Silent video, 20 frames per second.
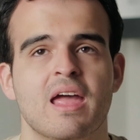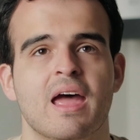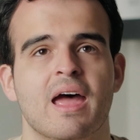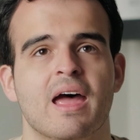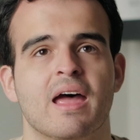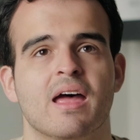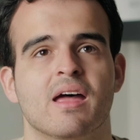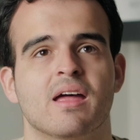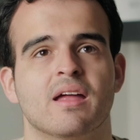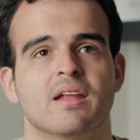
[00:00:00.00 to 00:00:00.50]

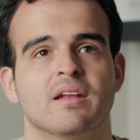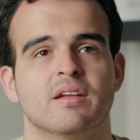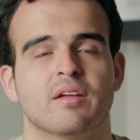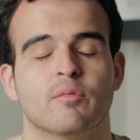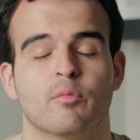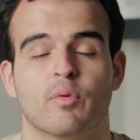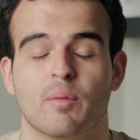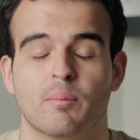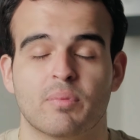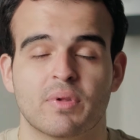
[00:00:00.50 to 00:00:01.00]
And
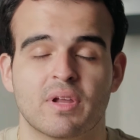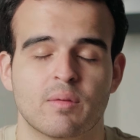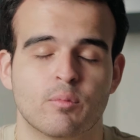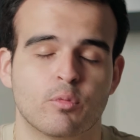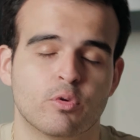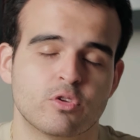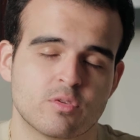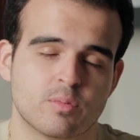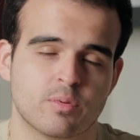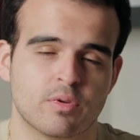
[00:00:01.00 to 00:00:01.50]
when I'm playing
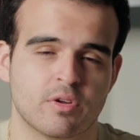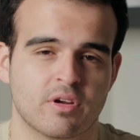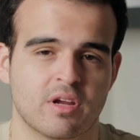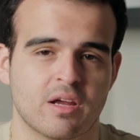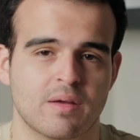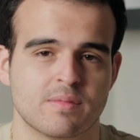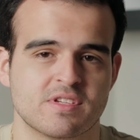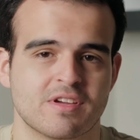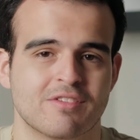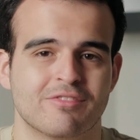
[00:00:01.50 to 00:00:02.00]
multiplayer
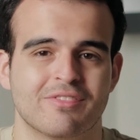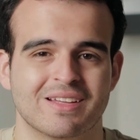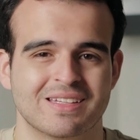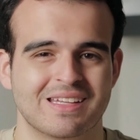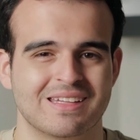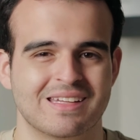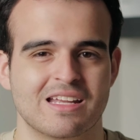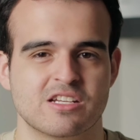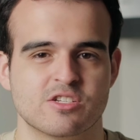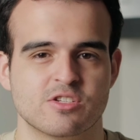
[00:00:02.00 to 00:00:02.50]
games, I find
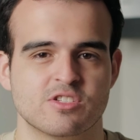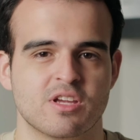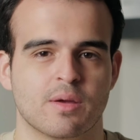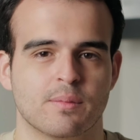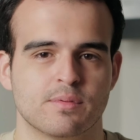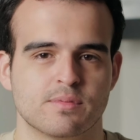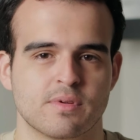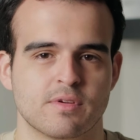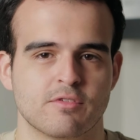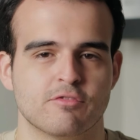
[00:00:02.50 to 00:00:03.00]
that just
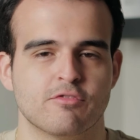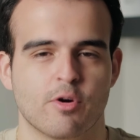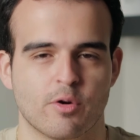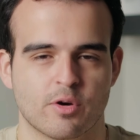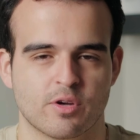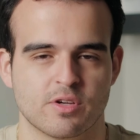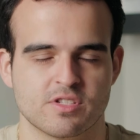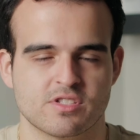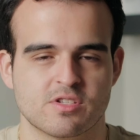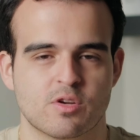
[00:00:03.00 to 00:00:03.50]
helps me
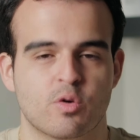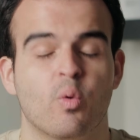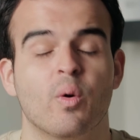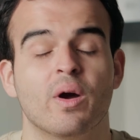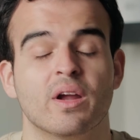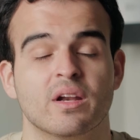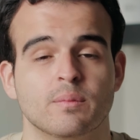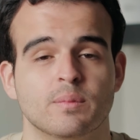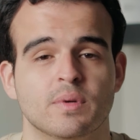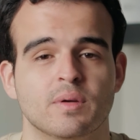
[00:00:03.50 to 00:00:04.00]
focus
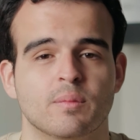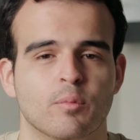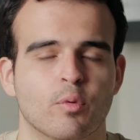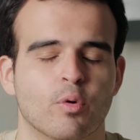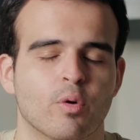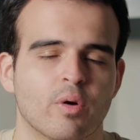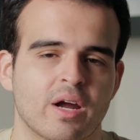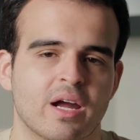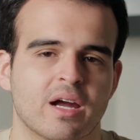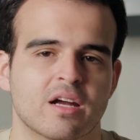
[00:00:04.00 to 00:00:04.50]
quite a bit
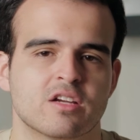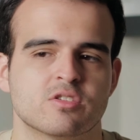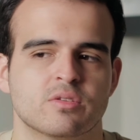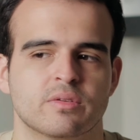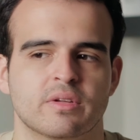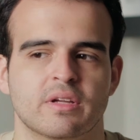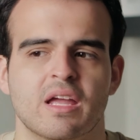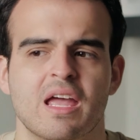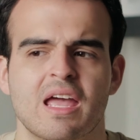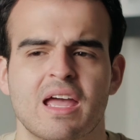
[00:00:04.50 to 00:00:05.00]
more,
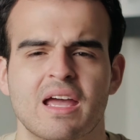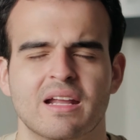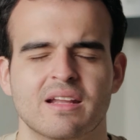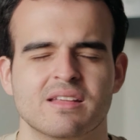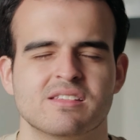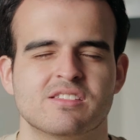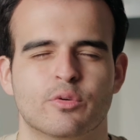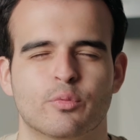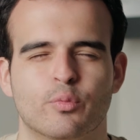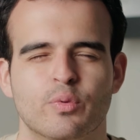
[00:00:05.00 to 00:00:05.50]
actually. And
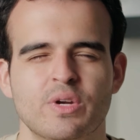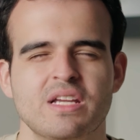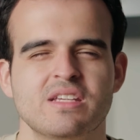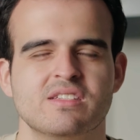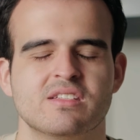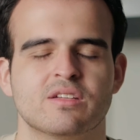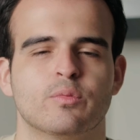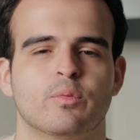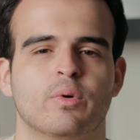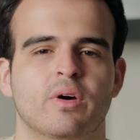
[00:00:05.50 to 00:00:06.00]
it's the
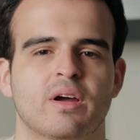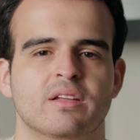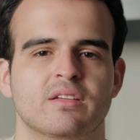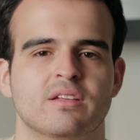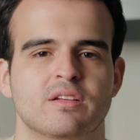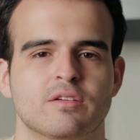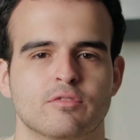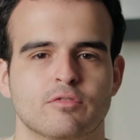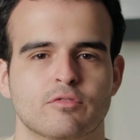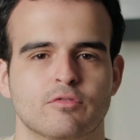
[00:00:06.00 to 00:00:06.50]
reason why I
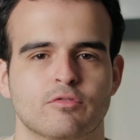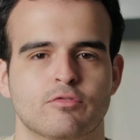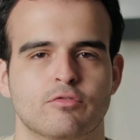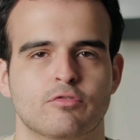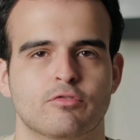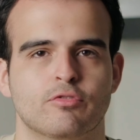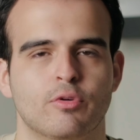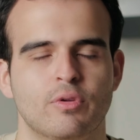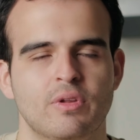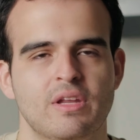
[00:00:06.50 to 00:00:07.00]
didn't
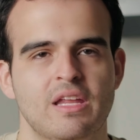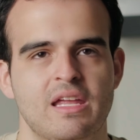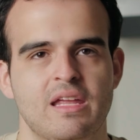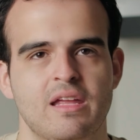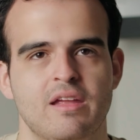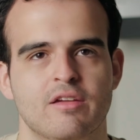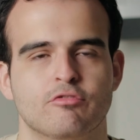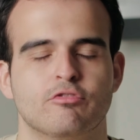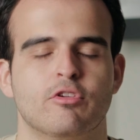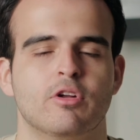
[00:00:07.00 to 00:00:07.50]

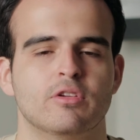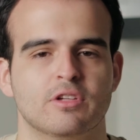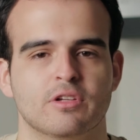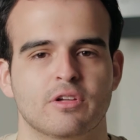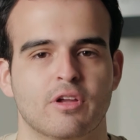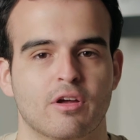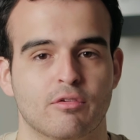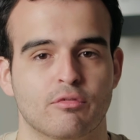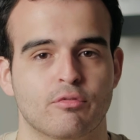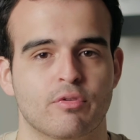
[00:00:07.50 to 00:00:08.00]
fully fall in
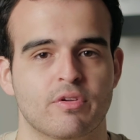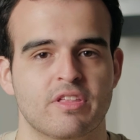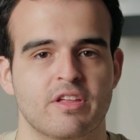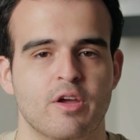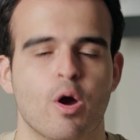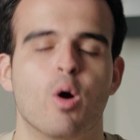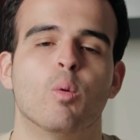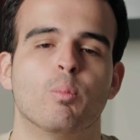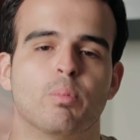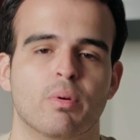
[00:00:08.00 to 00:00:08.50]
love with the
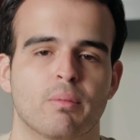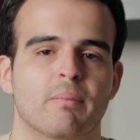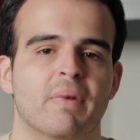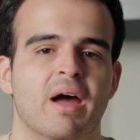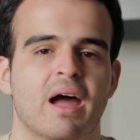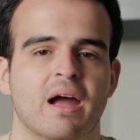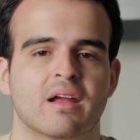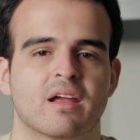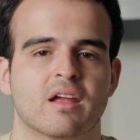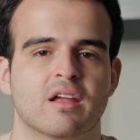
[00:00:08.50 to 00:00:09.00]

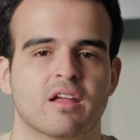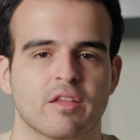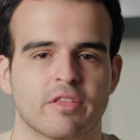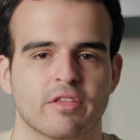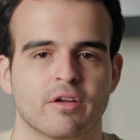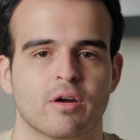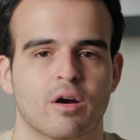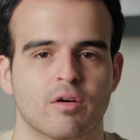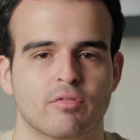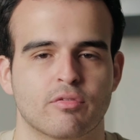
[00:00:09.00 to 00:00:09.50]
open-back
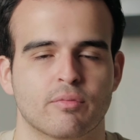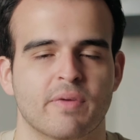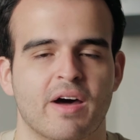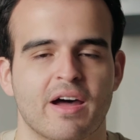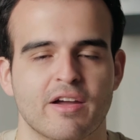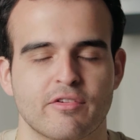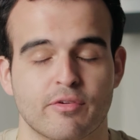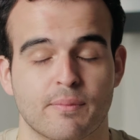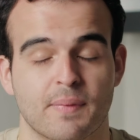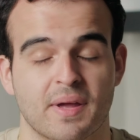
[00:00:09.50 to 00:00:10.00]
Kithara from
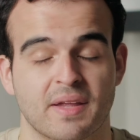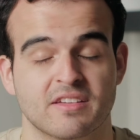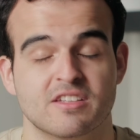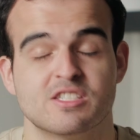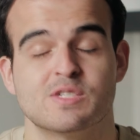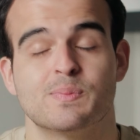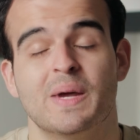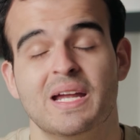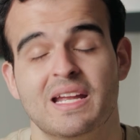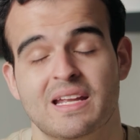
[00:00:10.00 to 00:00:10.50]
Hi-Fi,
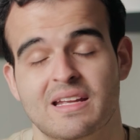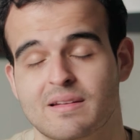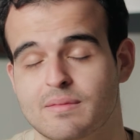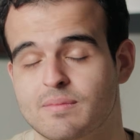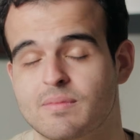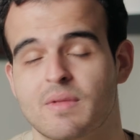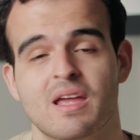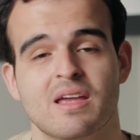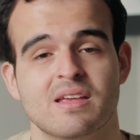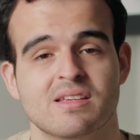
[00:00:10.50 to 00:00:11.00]
despite it
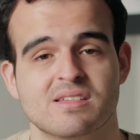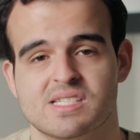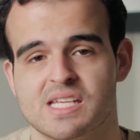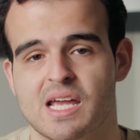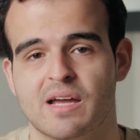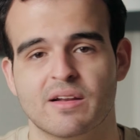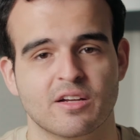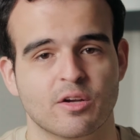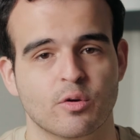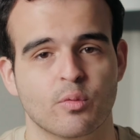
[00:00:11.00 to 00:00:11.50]

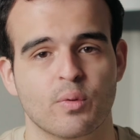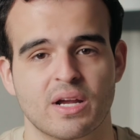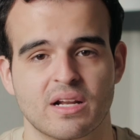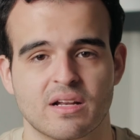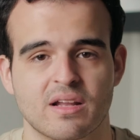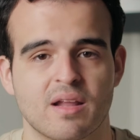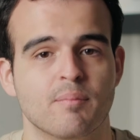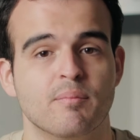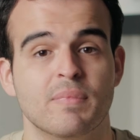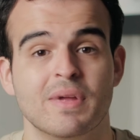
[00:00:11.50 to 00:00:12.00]
sounding great
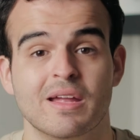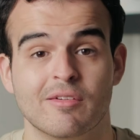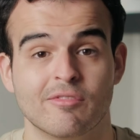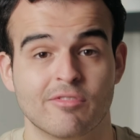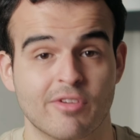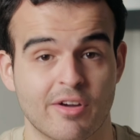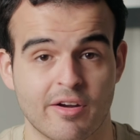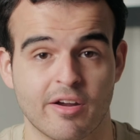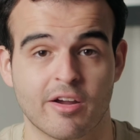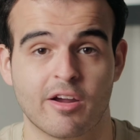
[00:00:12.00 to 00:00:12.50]
and being
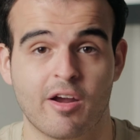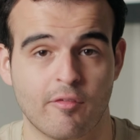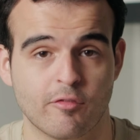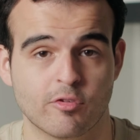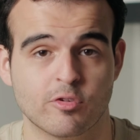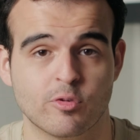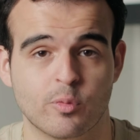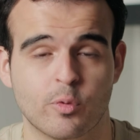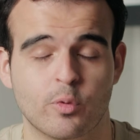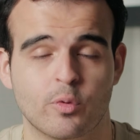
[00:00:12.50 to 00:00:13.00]
very
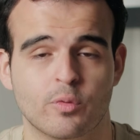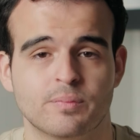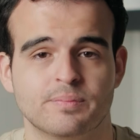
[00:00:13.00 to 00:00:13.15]
comfortable.